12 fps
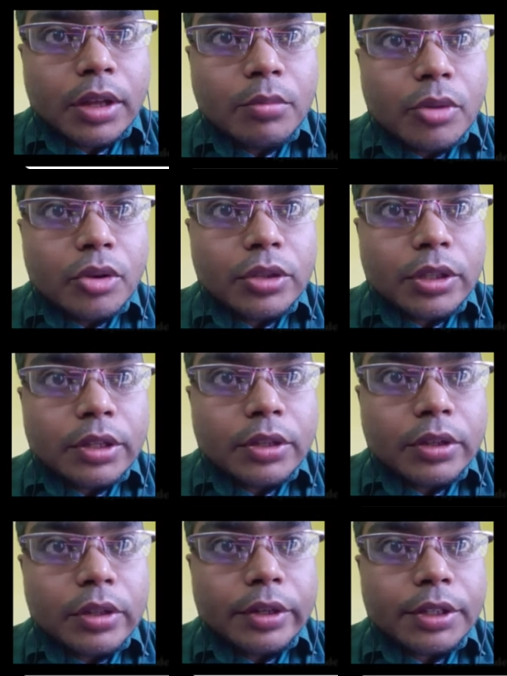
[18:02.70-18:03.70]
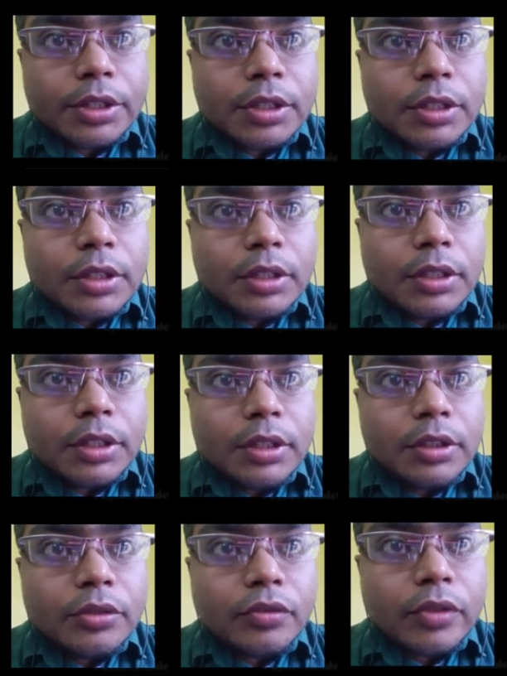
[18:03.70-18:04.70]
come out integration
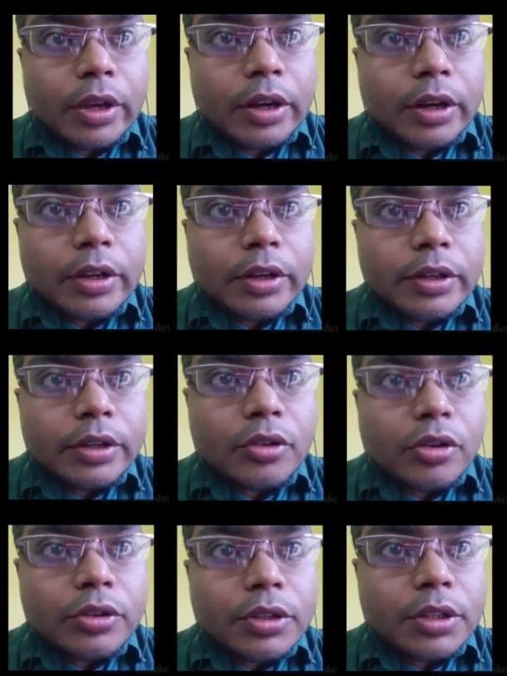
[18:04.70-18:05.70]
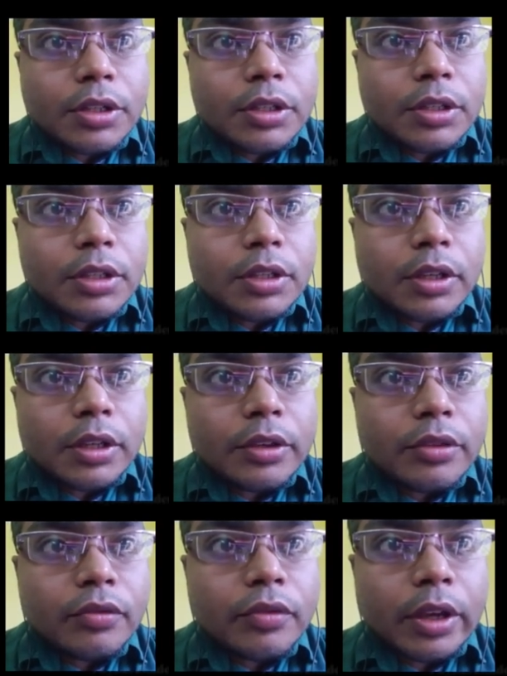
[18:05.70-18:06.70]
E vector dot
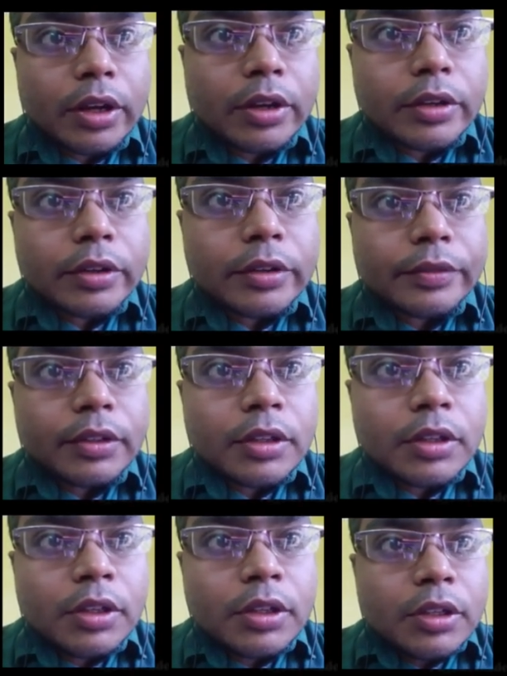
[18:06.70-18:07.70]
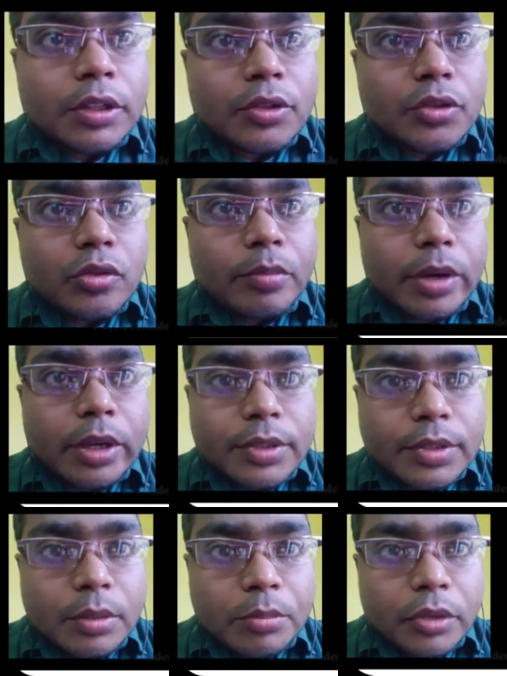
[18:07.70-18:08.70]
dA vector. So by
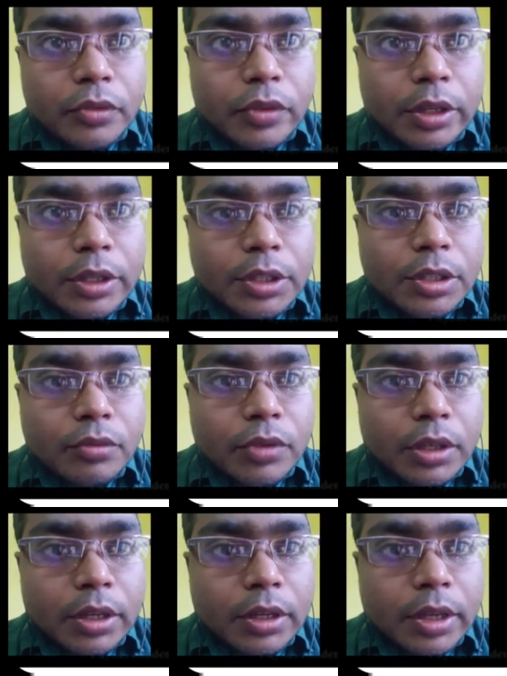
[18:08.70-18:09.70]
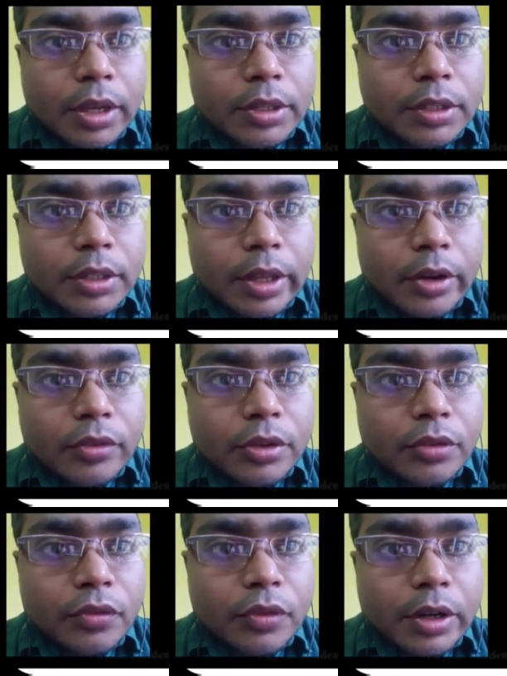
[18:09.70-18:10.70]
simplification we can get
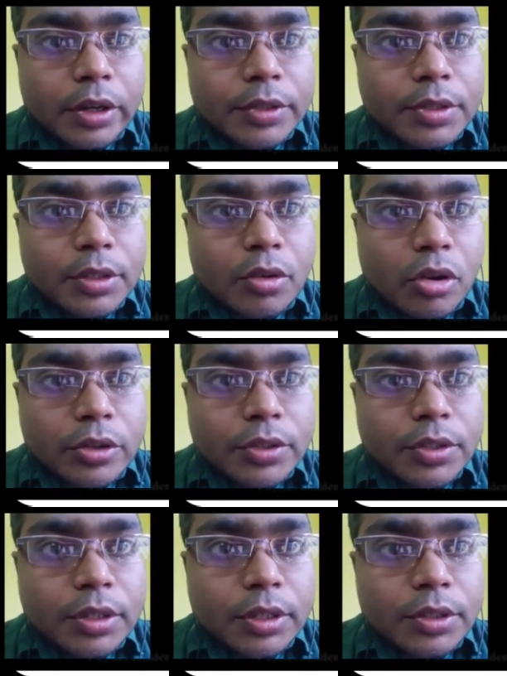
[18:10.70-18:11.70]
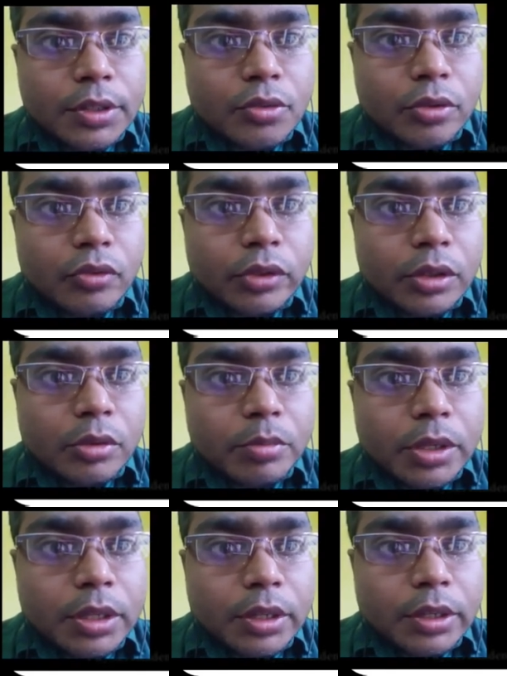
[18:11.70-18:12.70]
electric field is constant, so it will
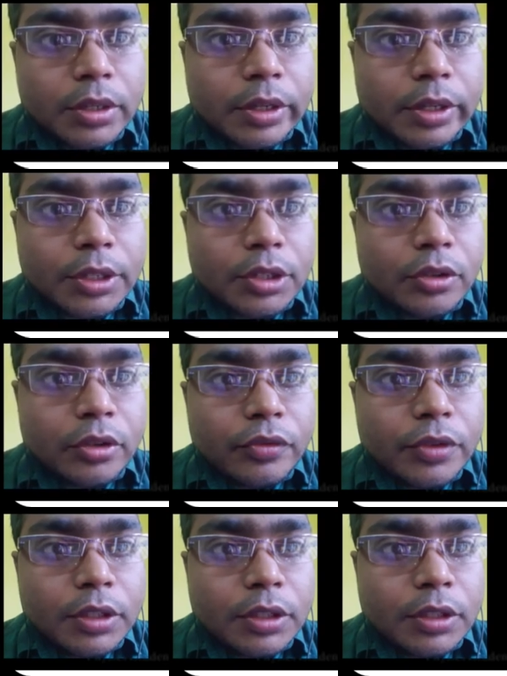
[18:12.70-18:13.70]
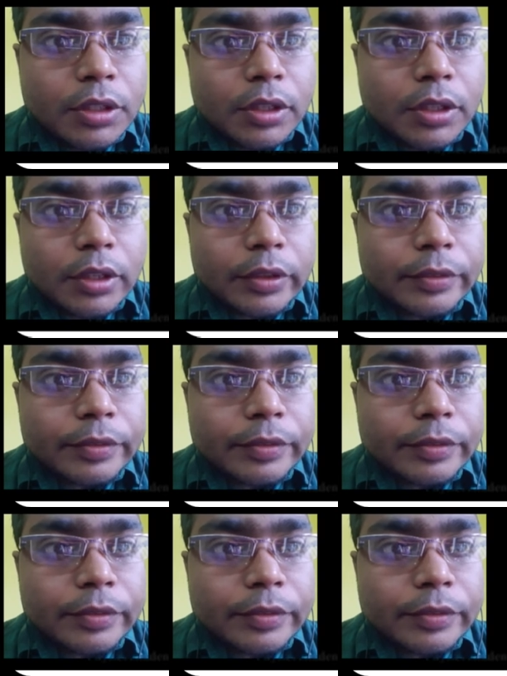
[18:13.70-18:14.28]
be integration of dE.